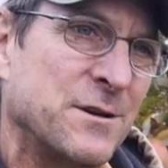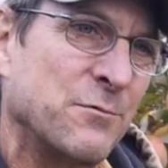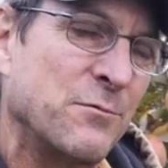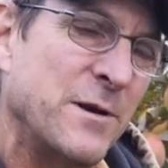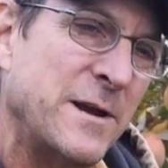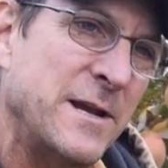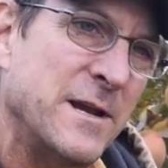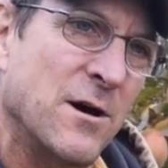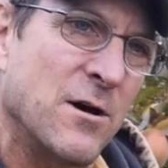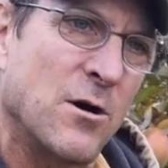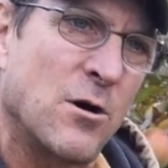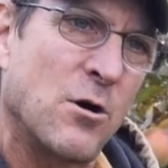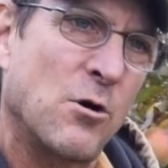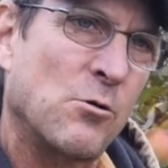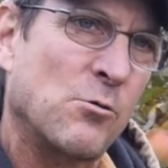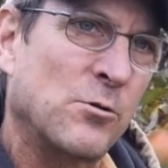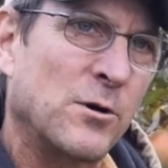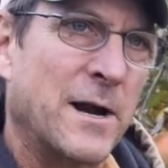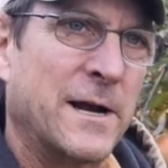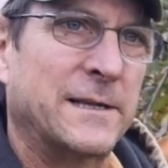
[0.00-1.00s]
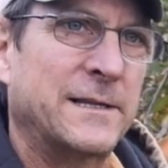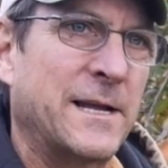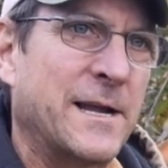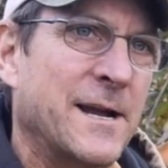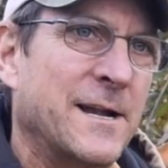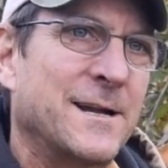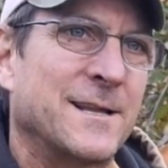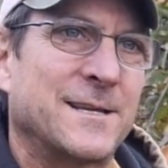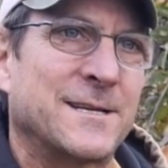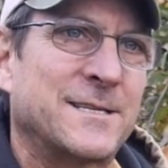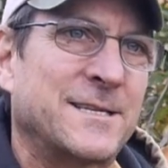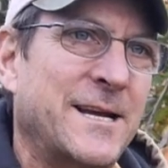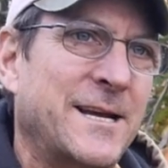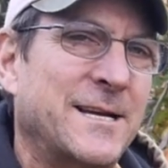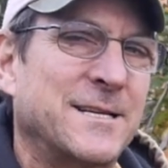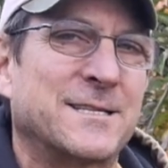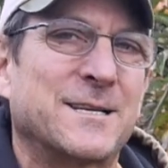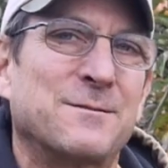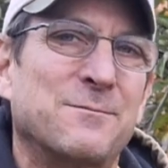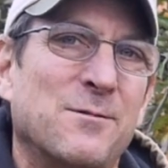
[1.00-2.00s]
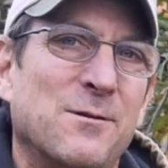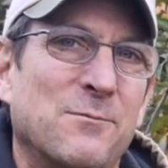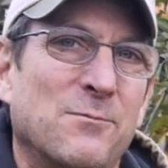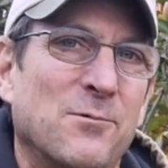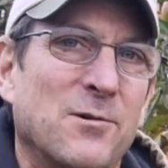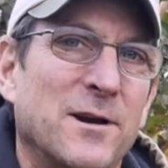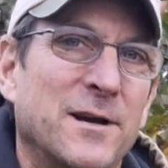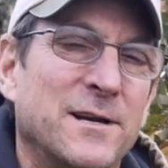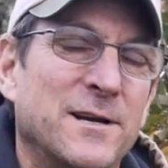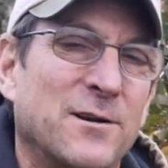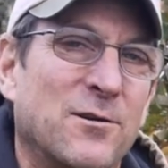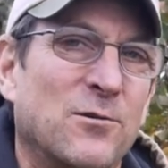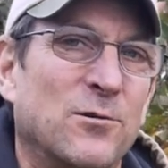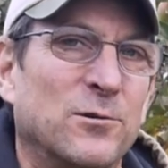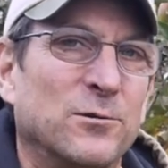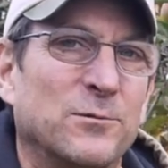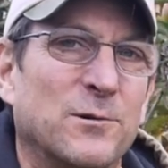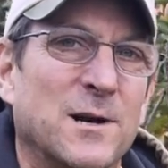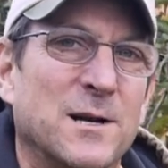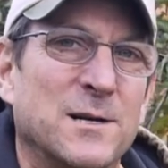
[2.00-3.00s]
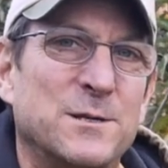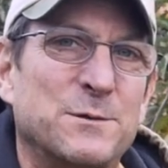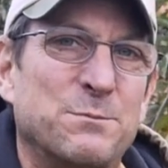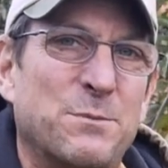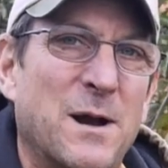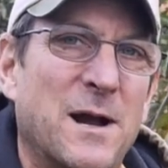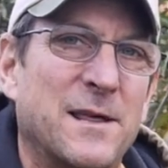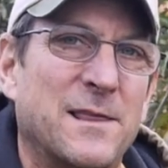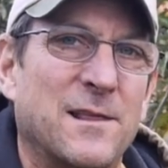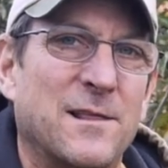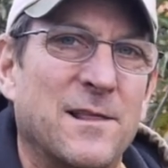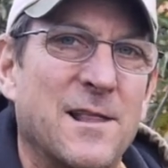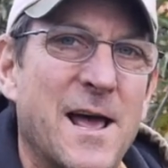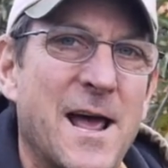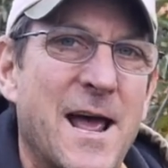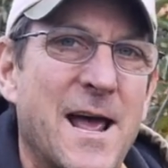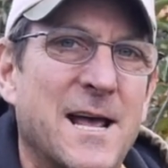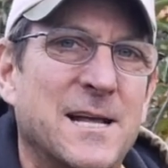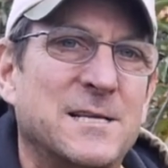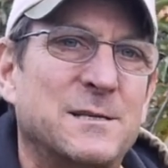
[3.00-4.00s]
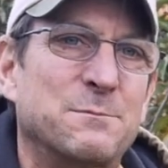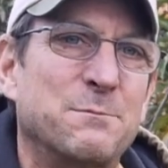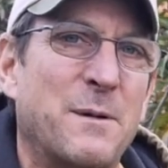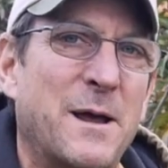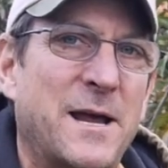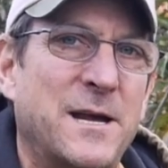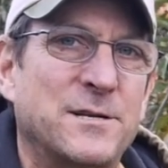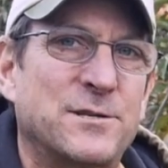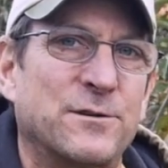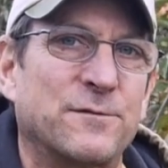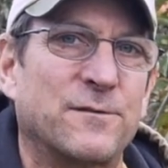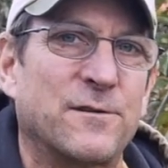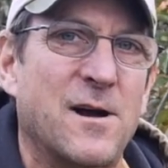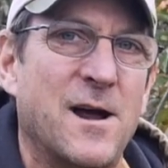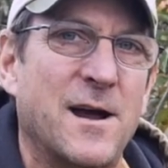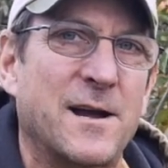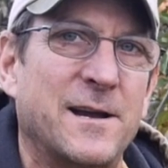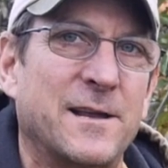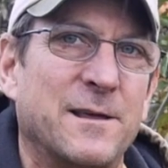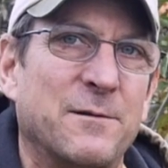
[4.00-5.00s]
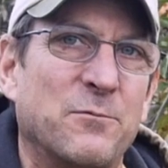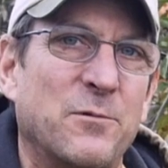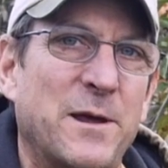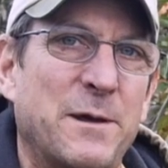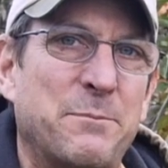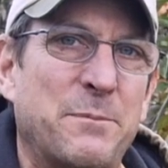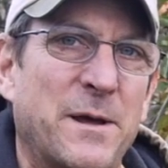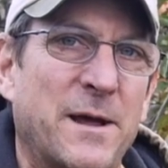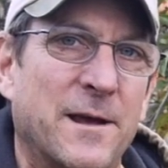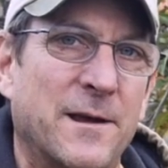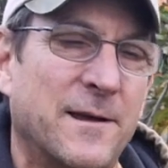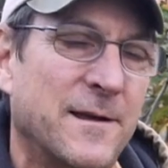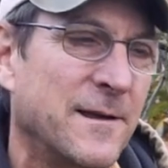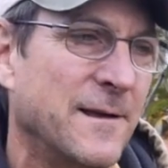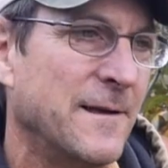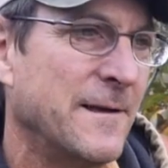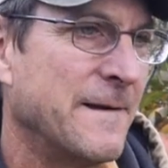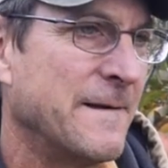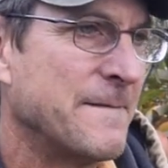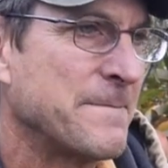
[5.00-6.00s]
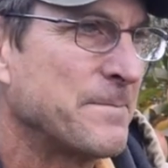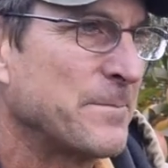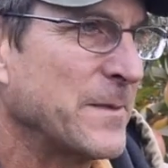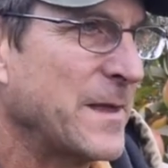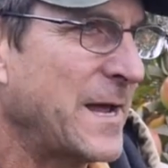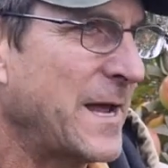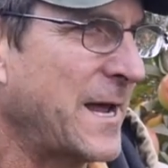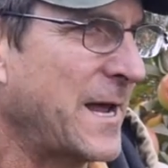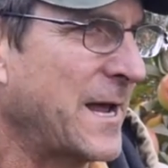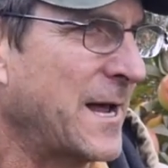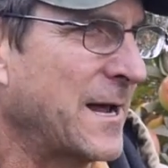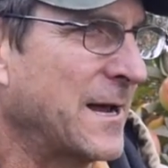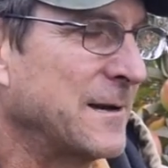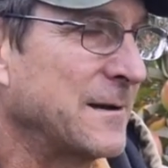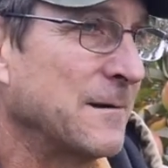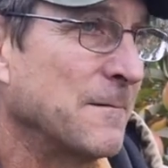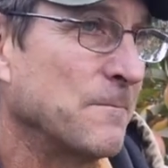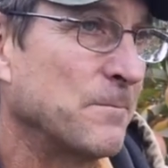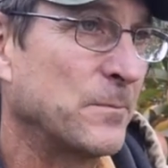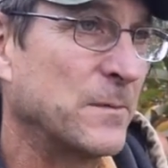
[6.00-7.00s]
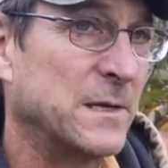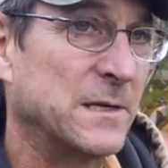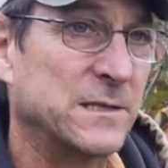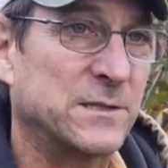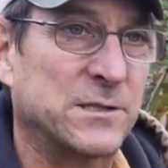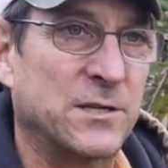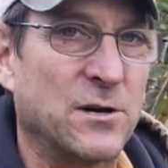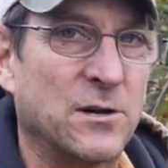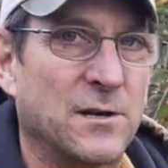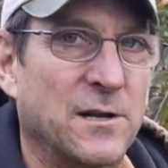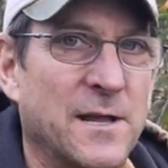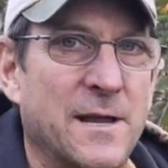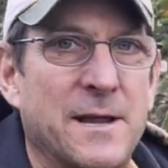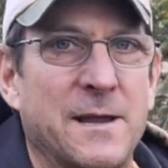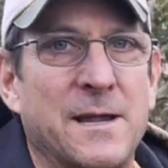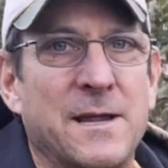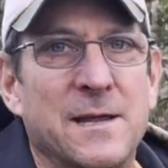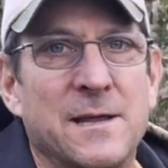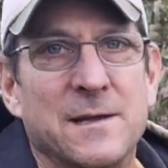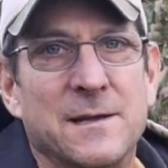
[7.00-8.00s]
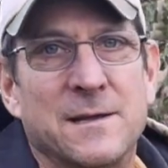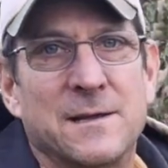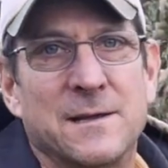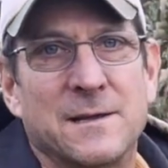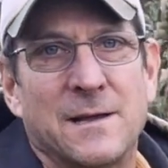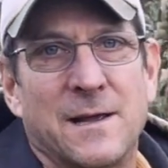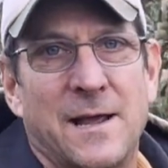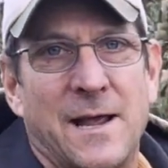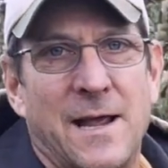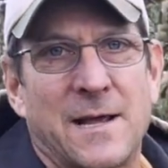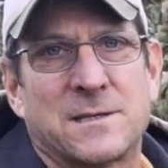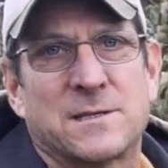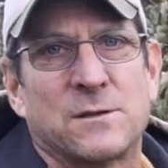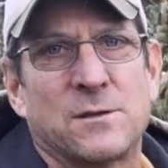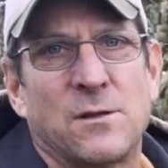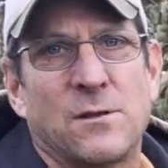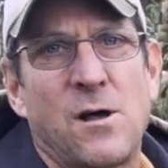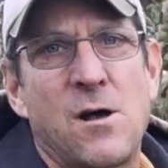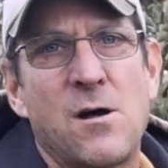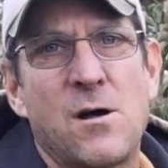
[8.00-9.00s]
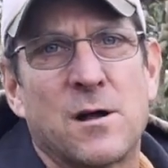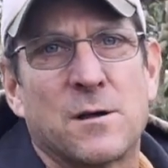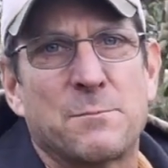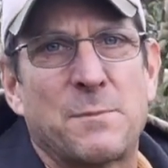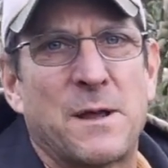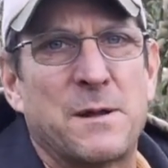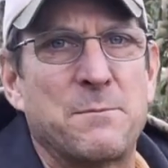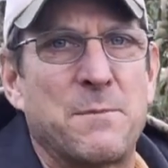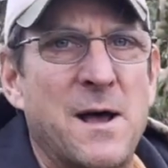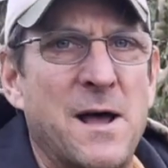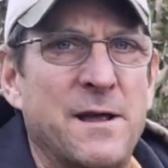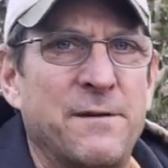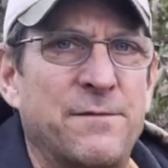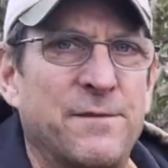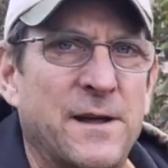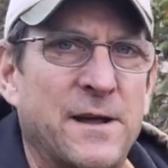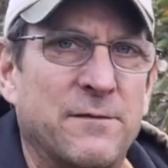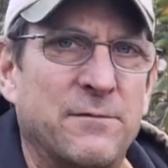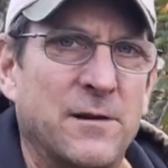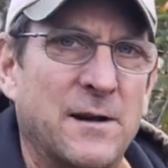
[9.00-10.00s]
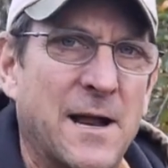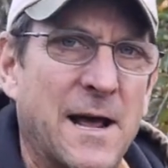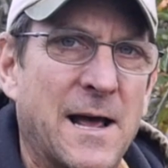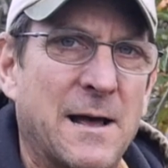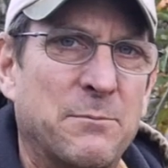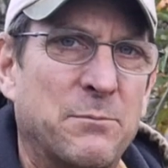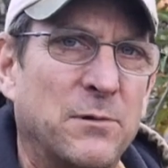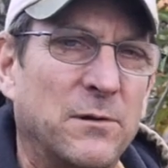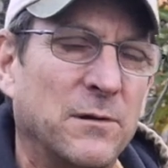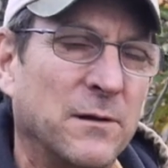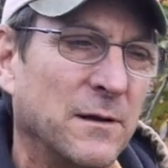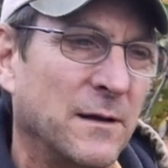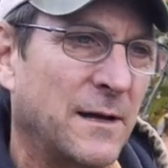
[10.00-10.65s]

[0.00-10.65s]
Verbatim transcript: we know we're at the end of the season when we're into Gold Rush, probably the last major variety that we pick, and certainly has long been my favorite apple.